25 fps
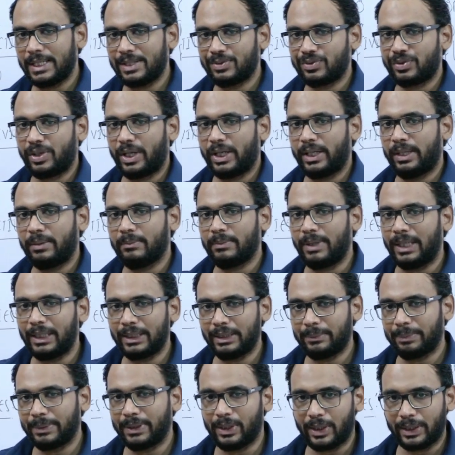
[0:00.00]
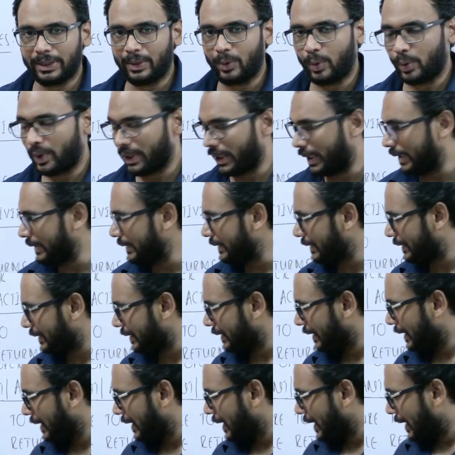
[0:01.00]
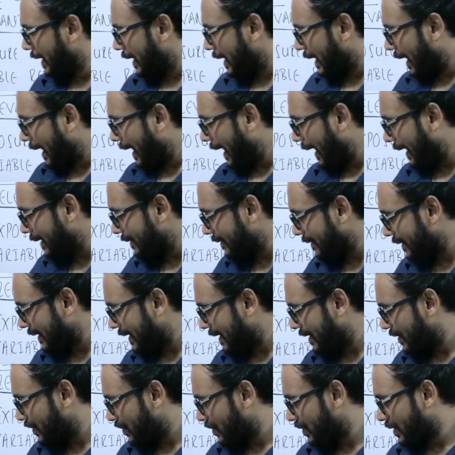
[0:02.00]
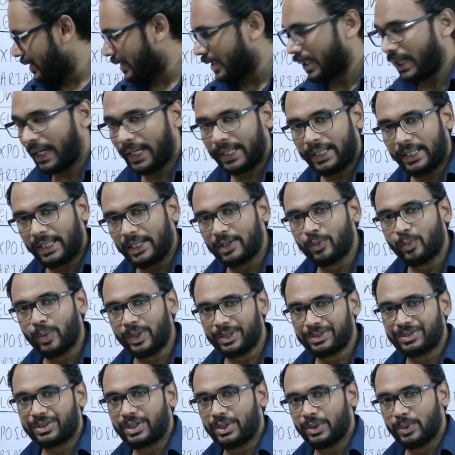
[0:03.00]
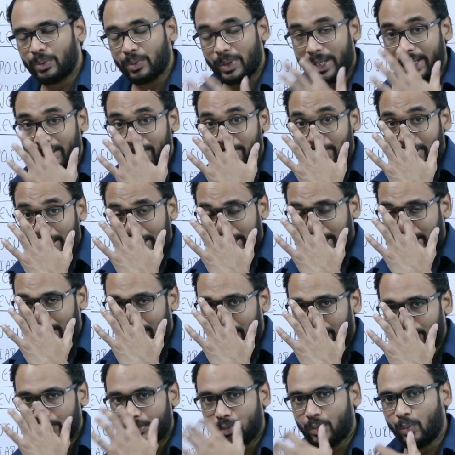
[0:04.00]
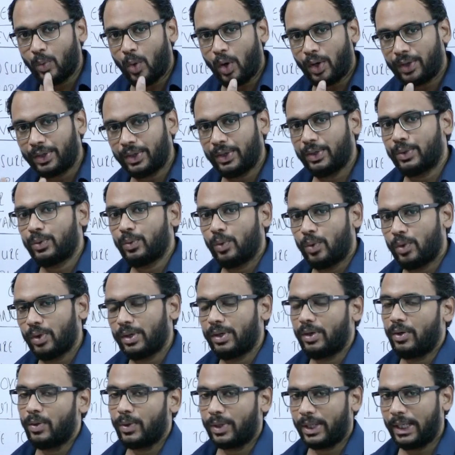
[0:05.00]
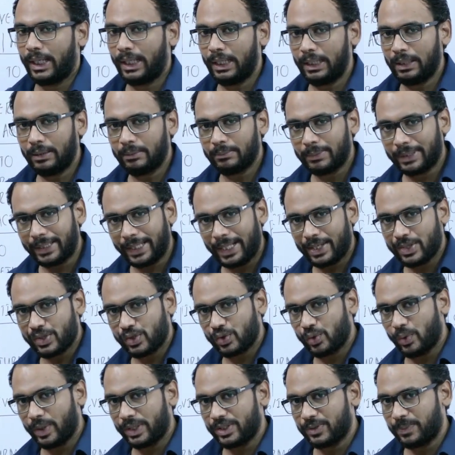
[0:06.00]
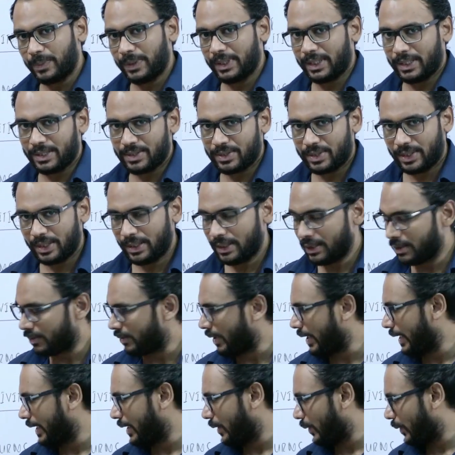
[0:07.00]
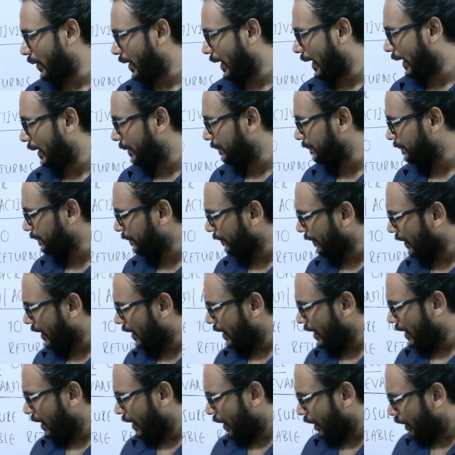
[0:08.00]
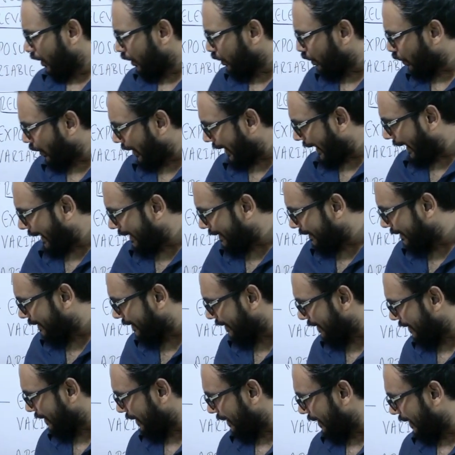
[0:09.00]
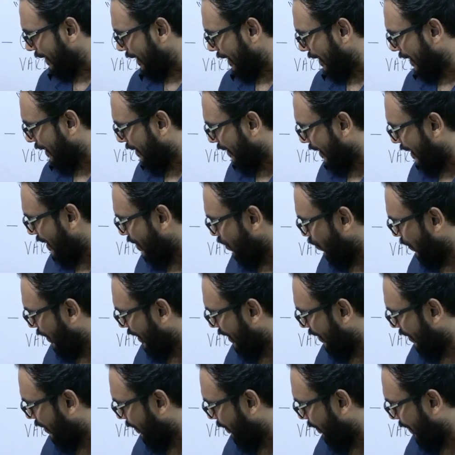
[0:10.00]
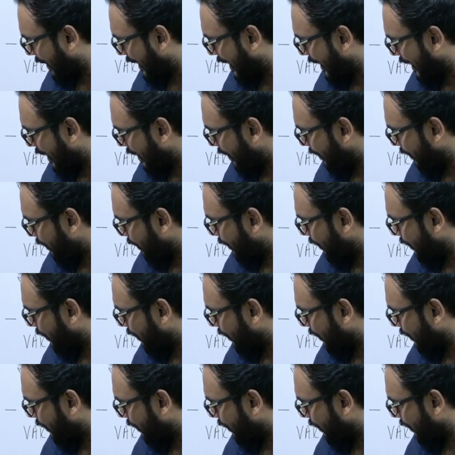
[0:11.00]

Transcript: is running multiple other hotels. X is an investor who had money, who wanted to own a hotel but has no experience in running a hotel. So X agrees with P